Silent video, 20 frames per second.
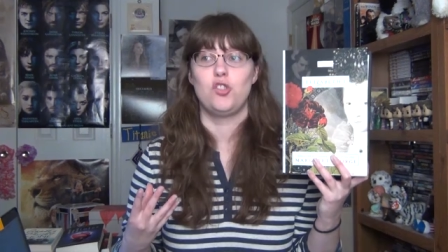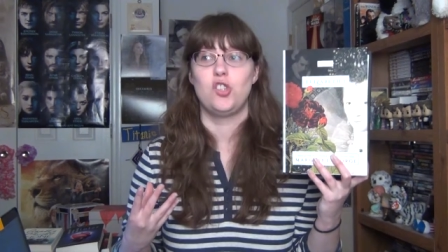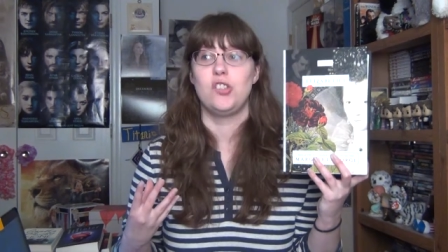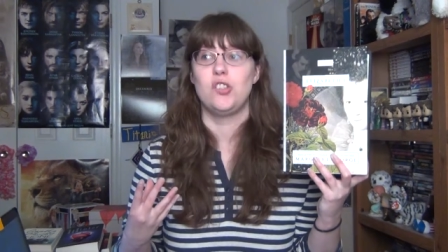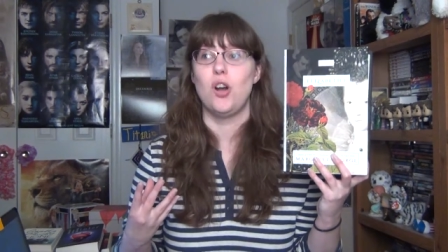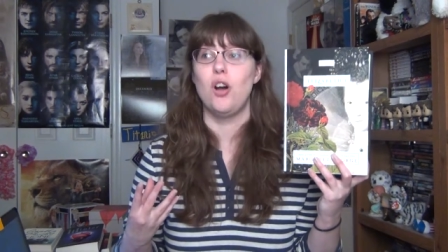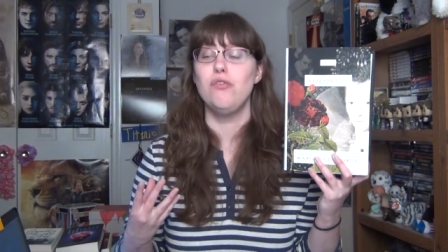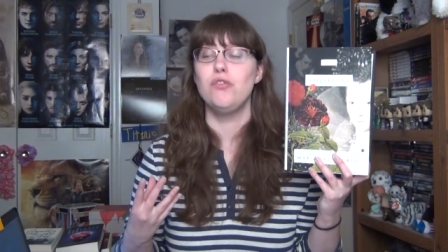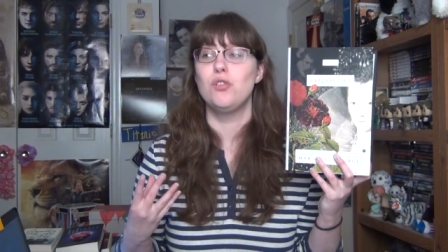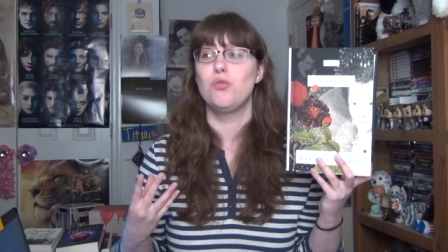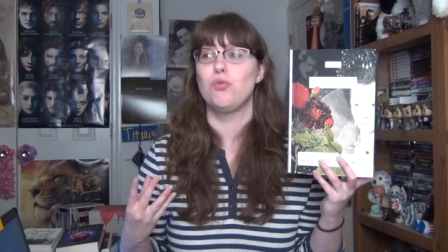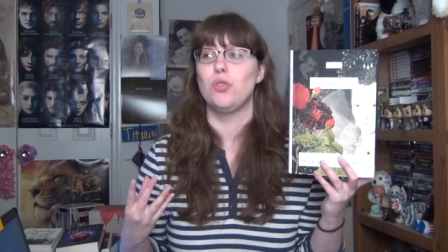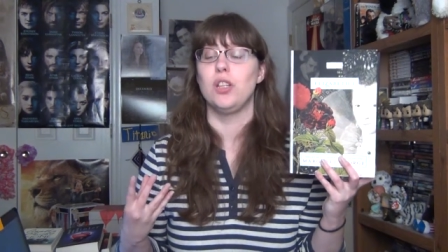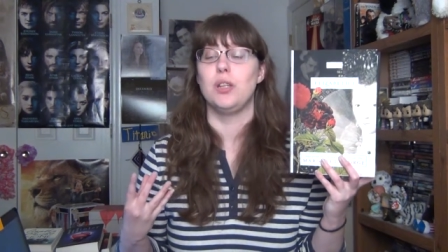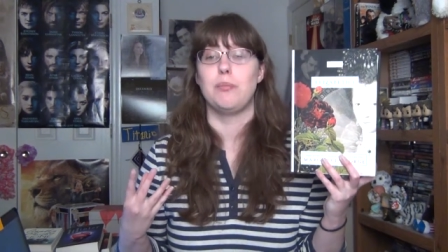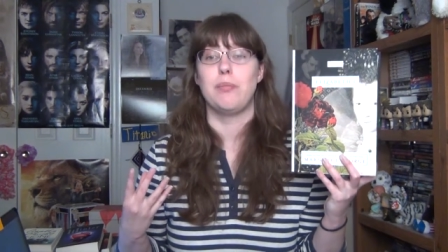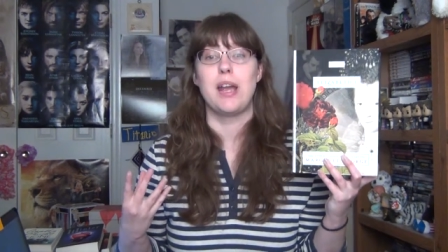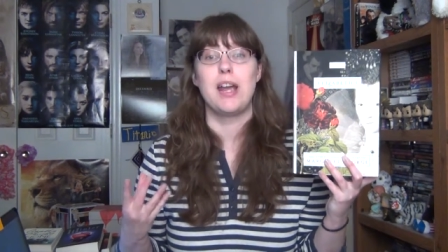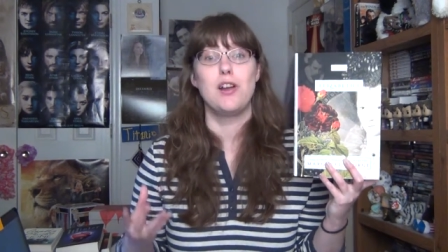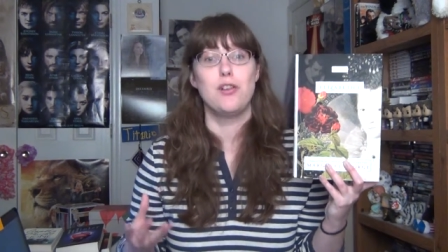She's often
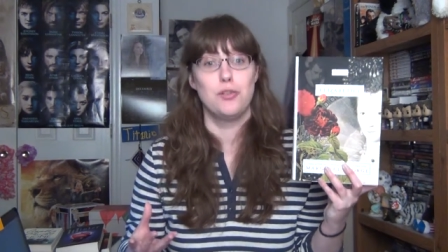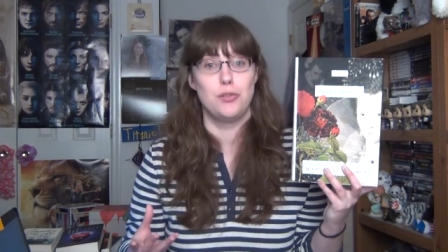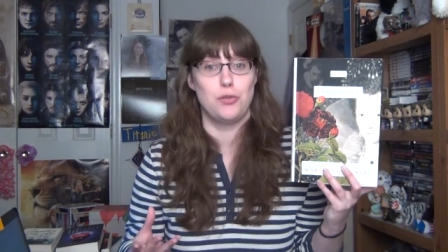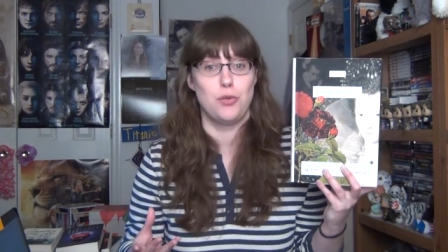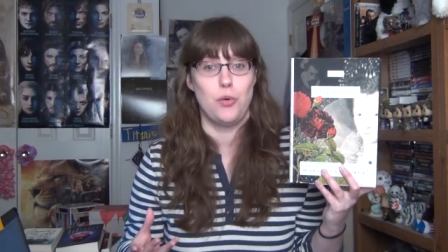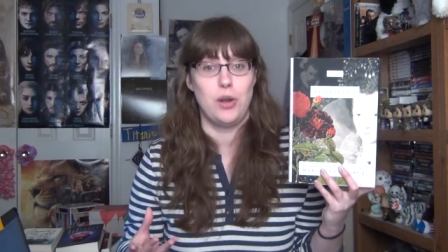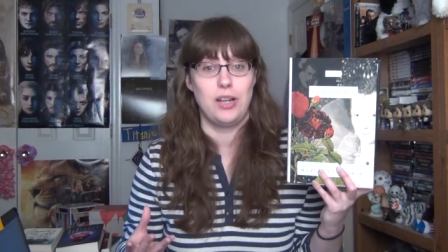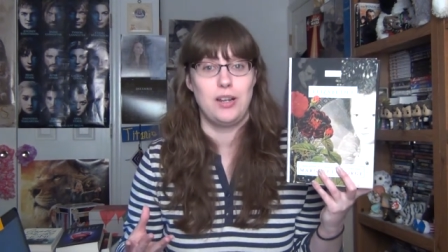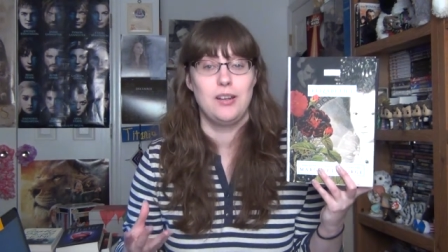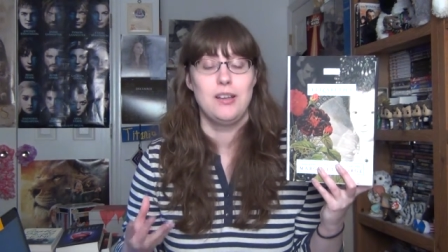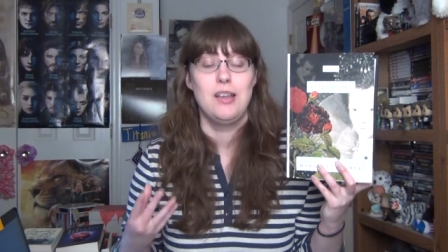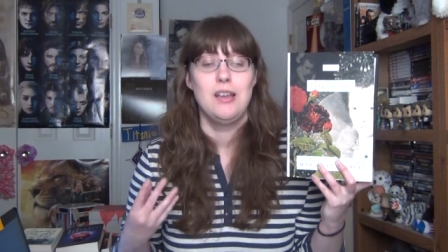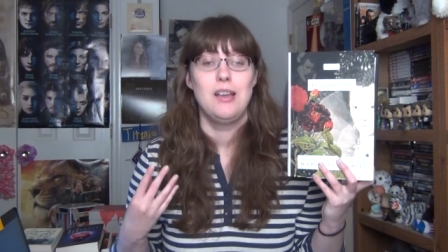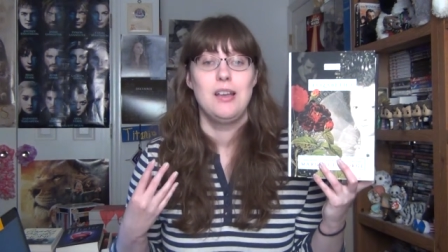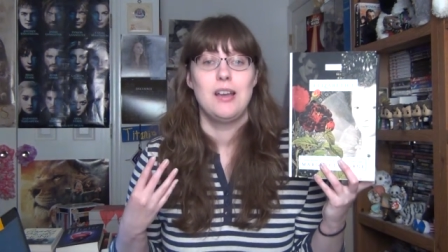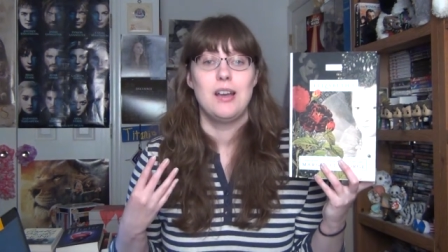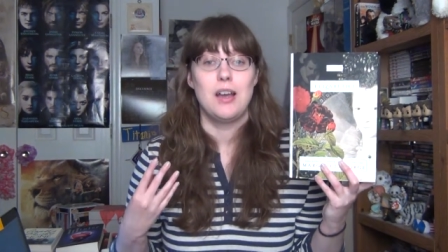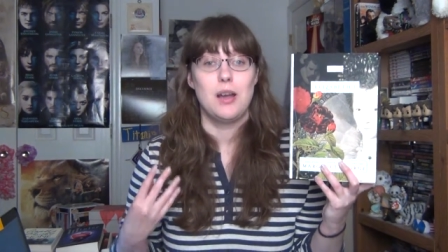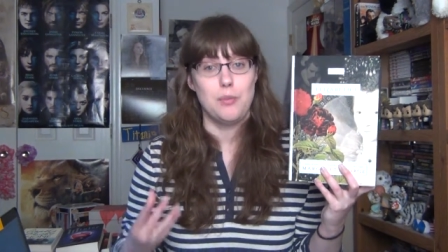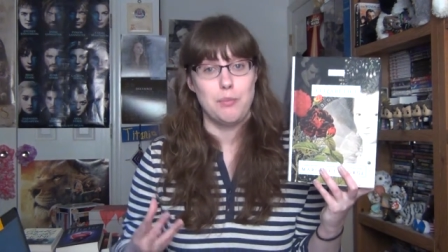really paranoid
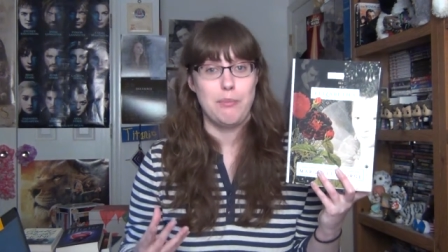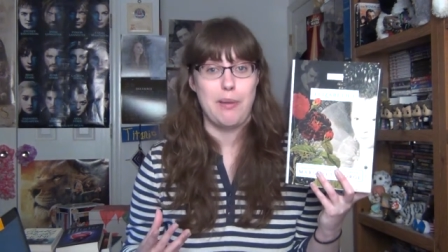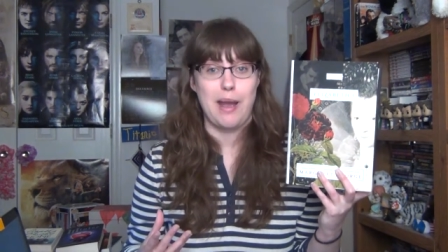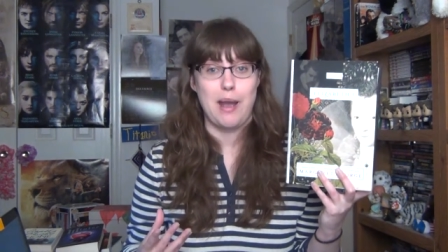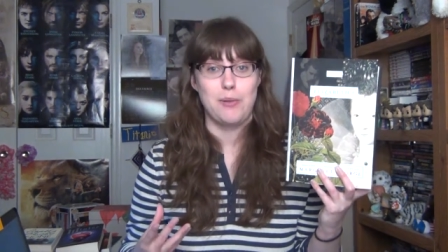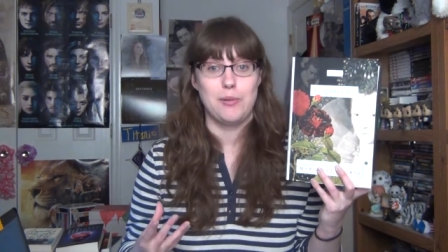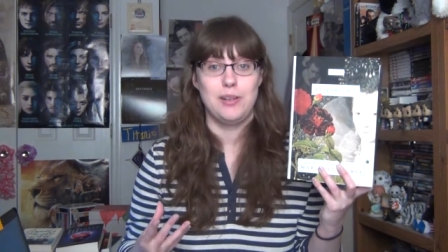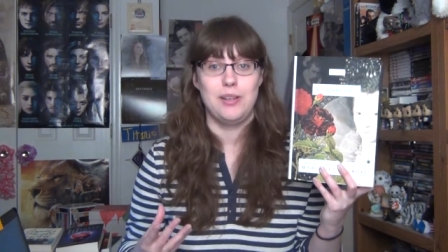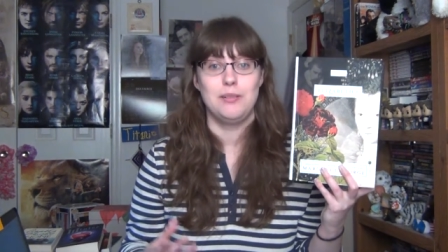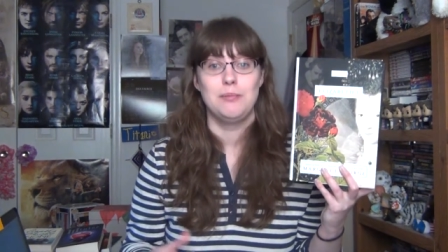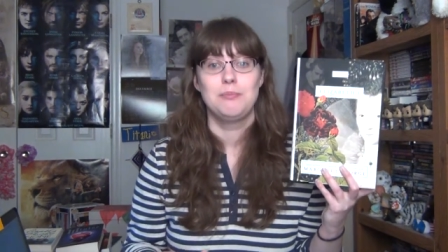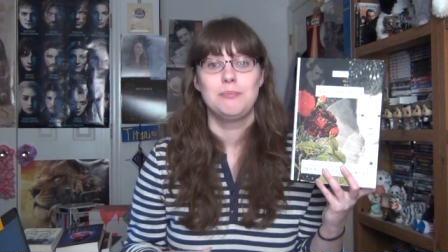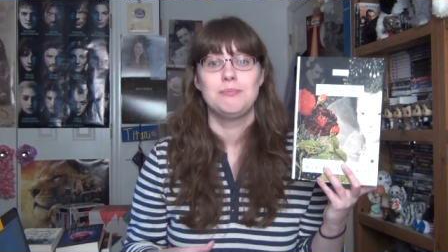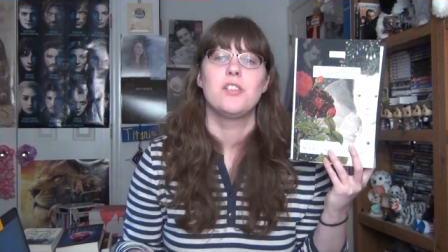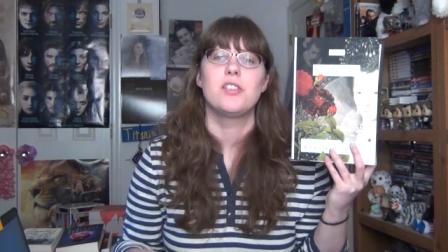about it.